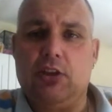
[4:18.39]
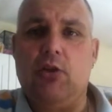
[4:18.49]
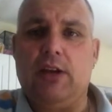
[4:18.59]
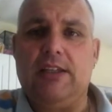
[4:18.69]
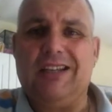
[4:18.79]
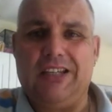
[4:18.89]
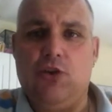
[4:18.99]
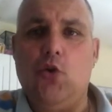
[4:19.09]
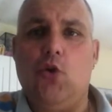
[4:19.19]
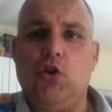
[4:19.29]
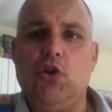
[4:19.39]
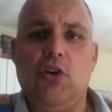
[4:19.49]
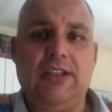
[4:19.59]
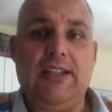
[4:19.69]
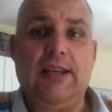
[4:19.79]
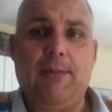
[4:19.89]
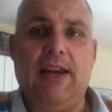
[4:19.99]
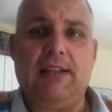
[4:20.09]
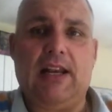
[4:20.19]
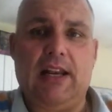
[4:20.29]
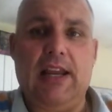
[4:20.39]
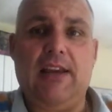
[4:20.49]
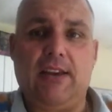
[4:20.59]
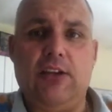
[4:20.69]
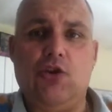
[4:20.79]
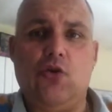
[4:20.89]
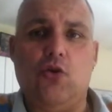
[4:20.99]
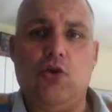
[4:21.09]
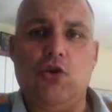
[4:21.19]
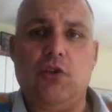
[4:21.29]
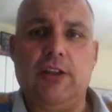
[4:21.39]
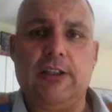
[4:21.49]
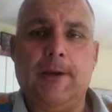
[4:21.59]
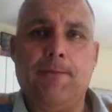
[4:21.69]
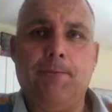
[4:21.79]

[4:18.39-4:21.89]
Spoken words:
So it's your choice, and he makes that clear that it's your choice.